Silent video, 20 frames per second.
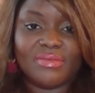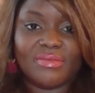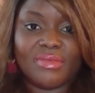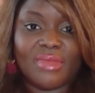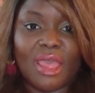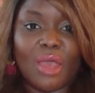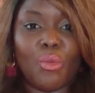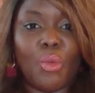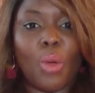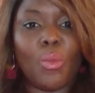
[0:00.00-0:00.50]

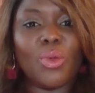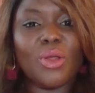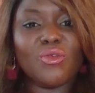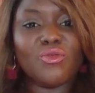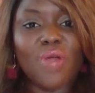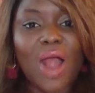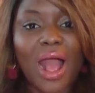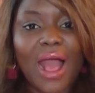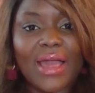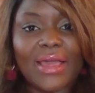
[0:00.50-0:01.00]
And when we
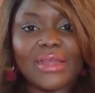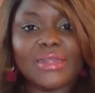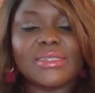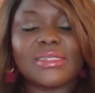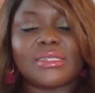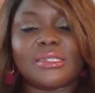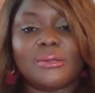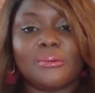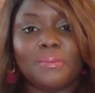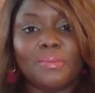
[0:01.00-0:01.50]

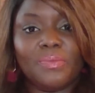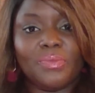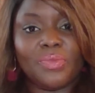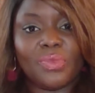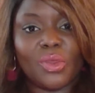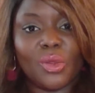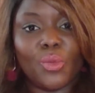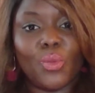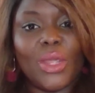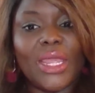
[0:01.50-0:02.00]
rise,
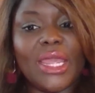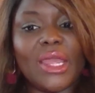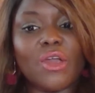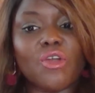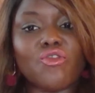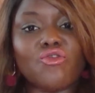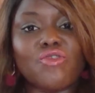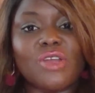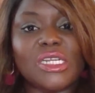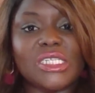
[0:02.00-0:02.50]
we
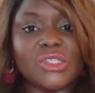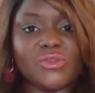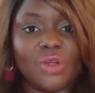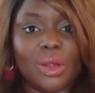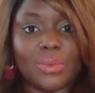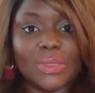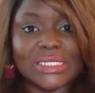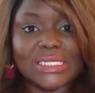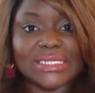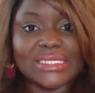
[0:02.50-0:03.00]
increase
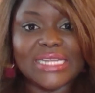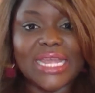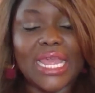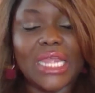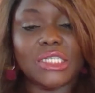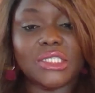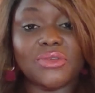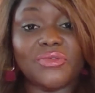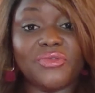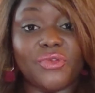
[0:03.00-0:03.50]

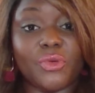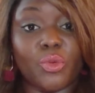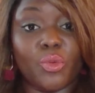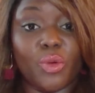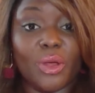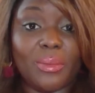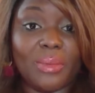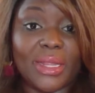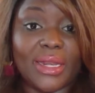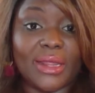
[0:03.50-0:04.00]
representation for
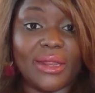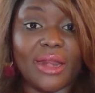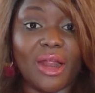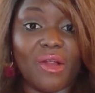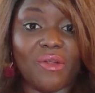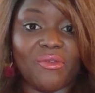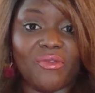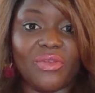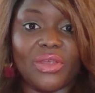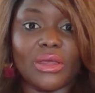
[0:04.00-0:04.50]
women in our
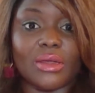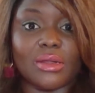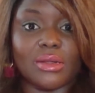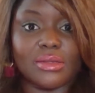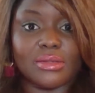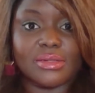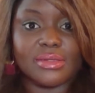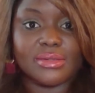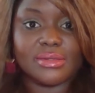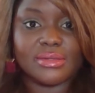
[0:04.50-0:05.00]
field.